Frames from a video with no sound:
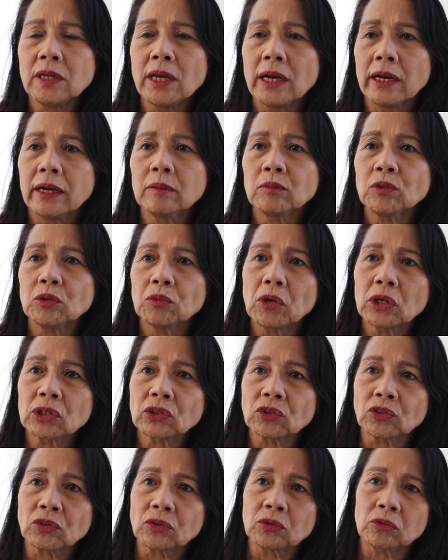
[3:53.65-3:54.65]
Yeah, I have to
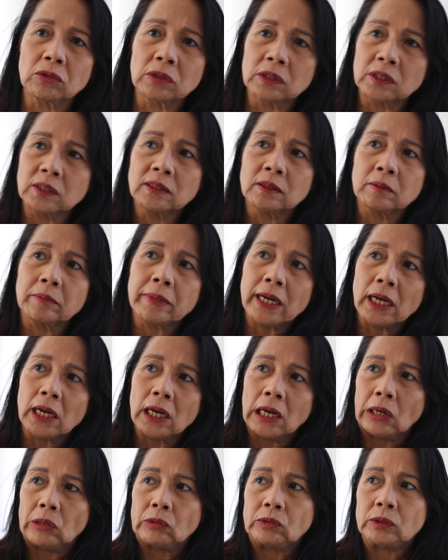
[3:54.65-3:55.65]
walk to school. It's
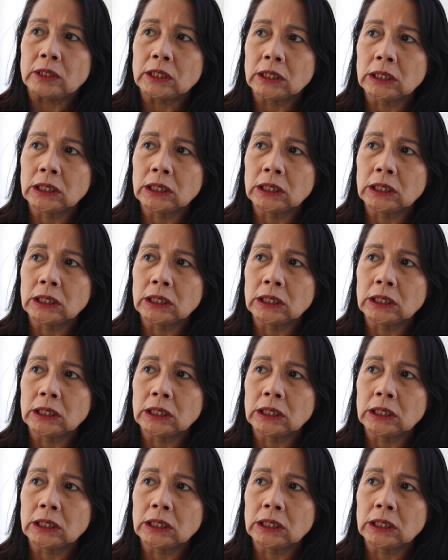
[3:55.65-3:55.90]
about